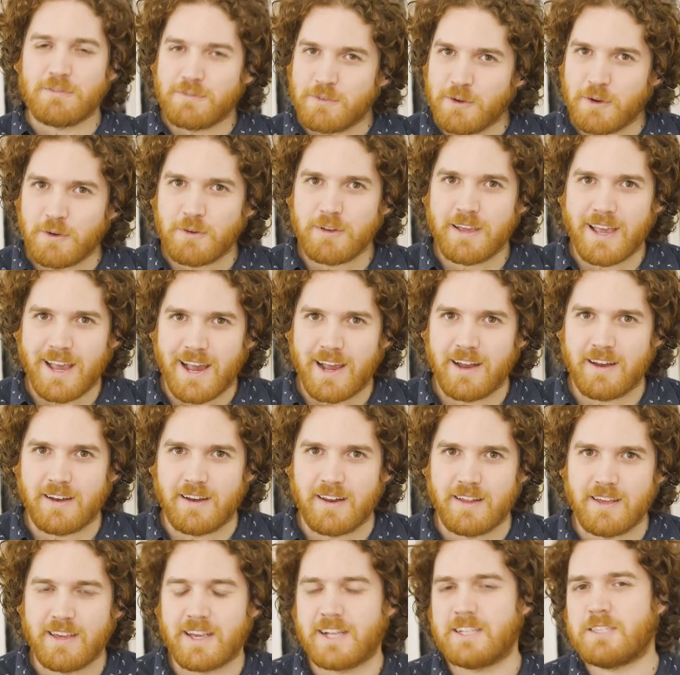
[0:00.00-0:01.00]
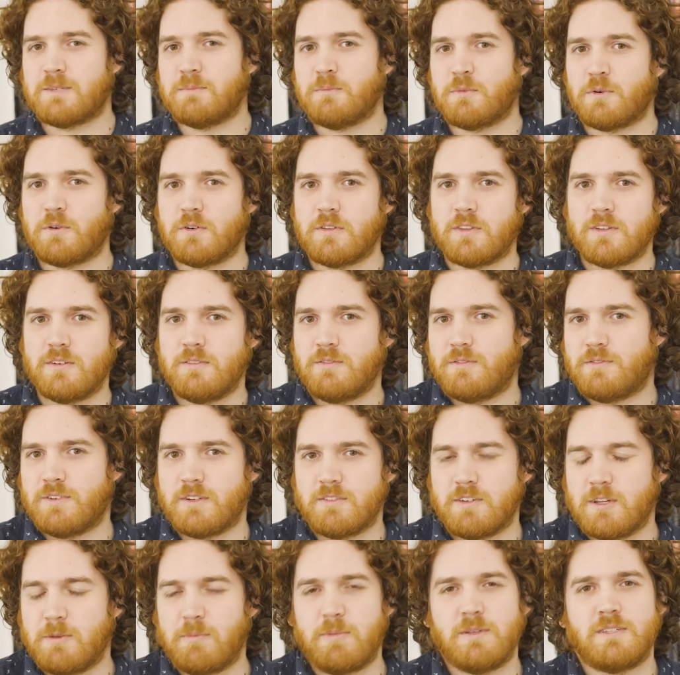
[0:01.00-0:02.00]
no candidate gets more than
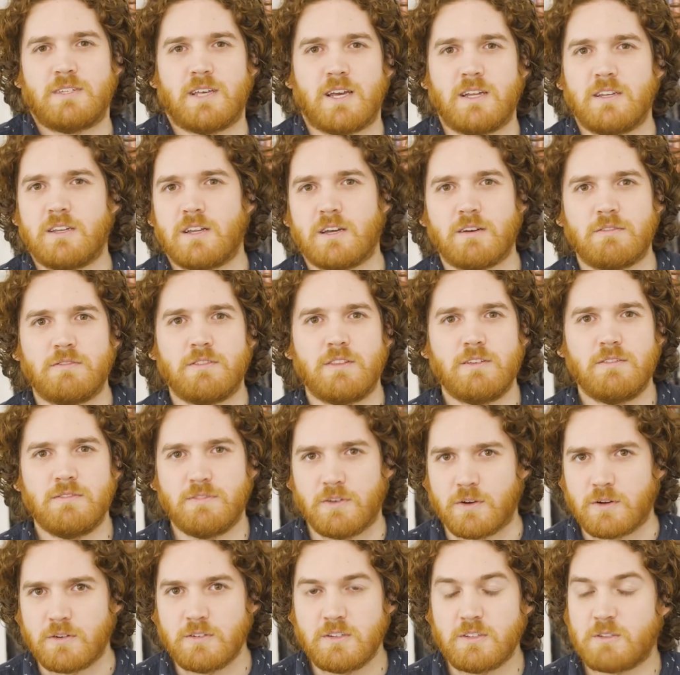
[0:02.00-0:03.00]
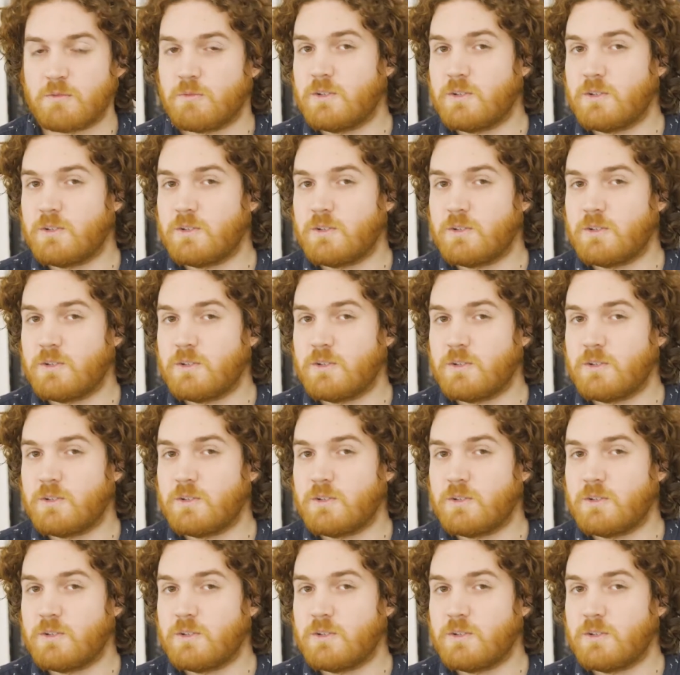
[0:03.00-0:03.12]
50% of the votes,